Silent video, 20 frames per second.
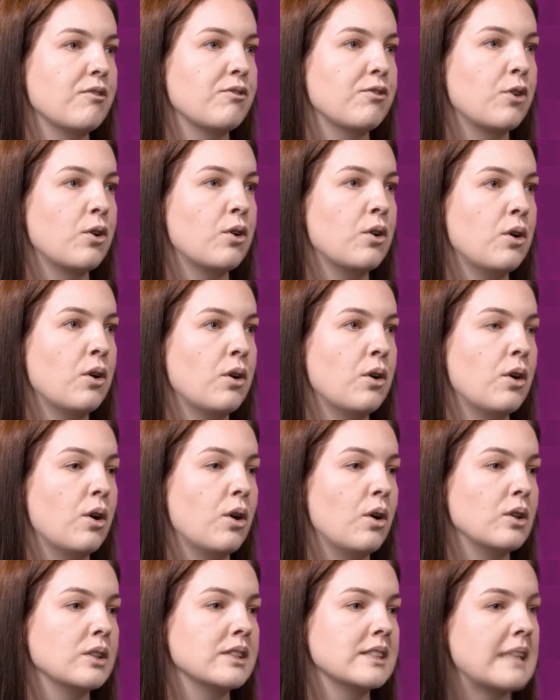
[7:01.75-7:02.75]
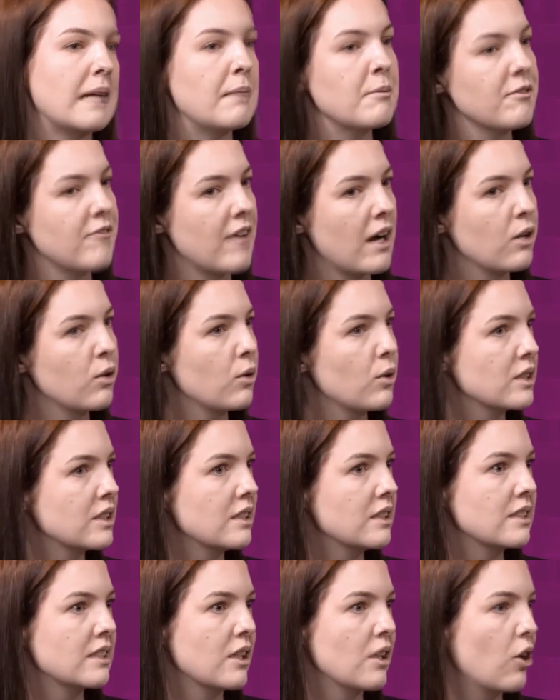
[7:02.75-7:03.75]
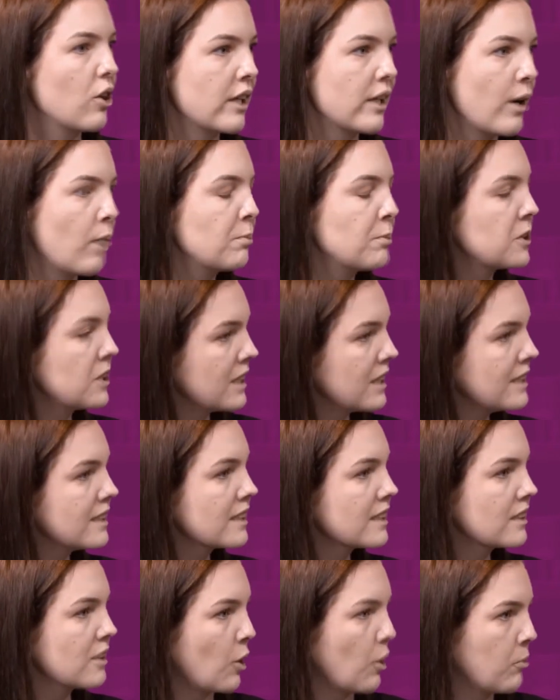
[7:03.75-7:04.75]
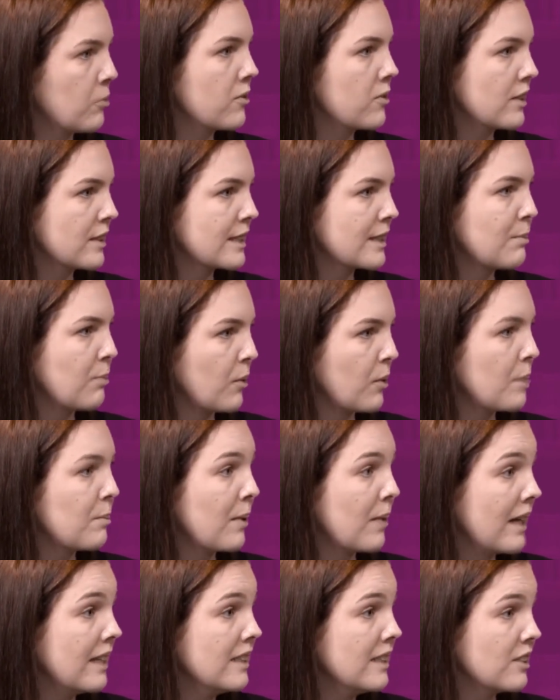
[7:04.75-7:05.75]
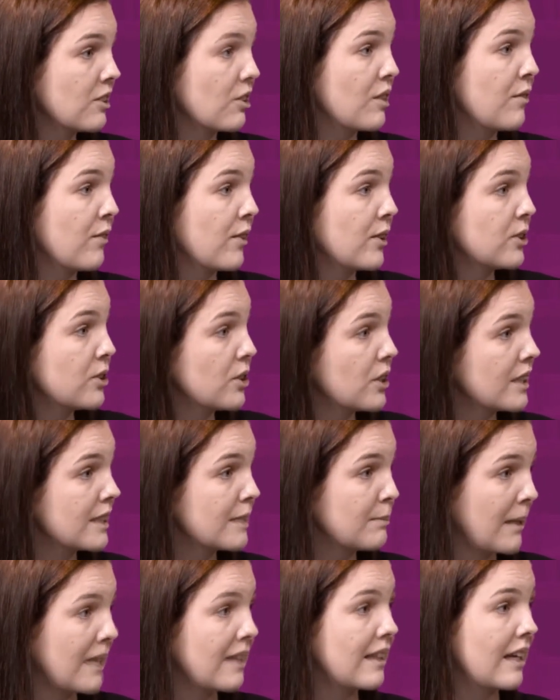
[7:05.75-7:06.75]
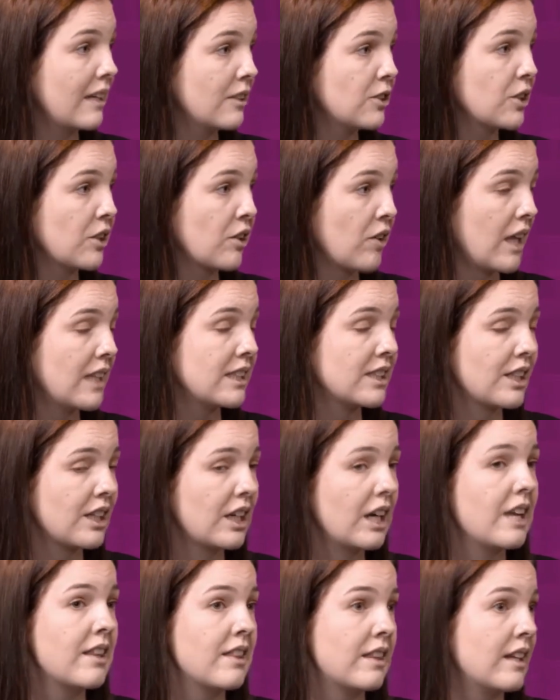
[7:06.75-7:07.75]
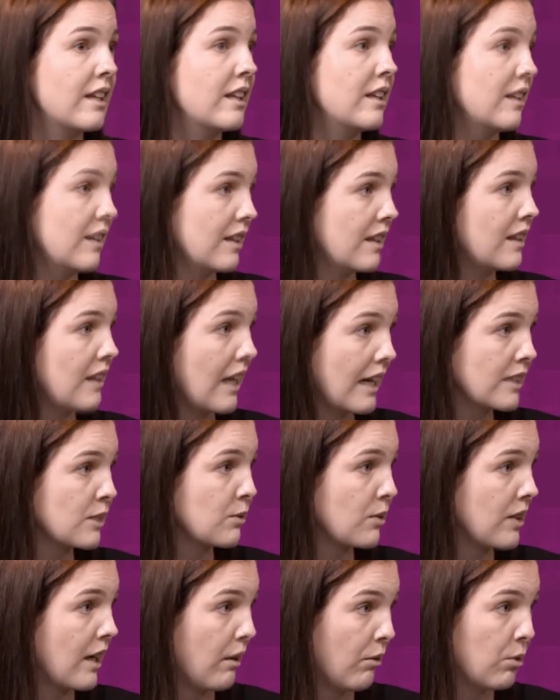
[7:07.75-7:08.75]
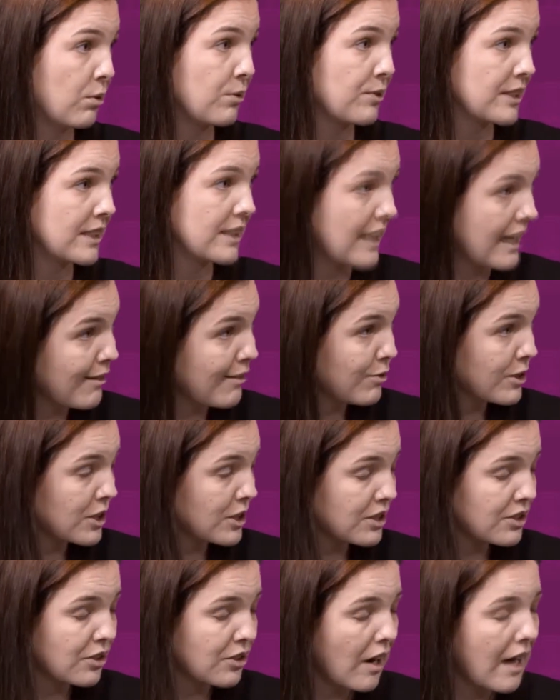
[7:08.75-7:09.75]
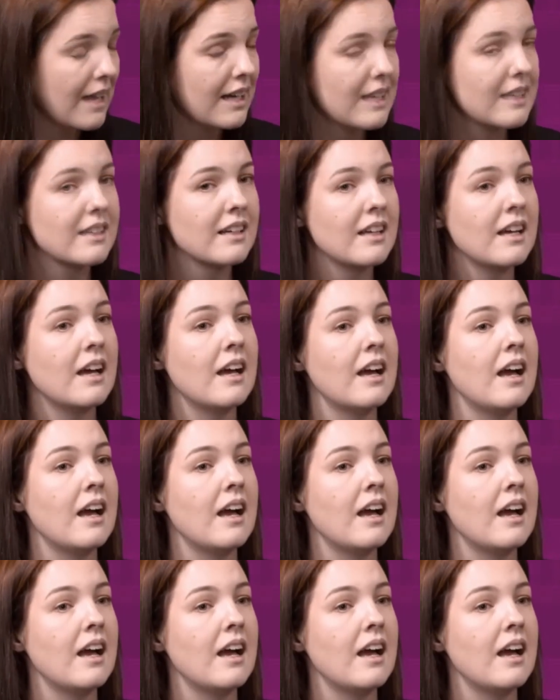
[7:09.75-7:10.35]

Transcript: For some of our courses, the only option is Commonwealth supported place, so if the students meet the entry criteria, then that's what they will receive, which is great.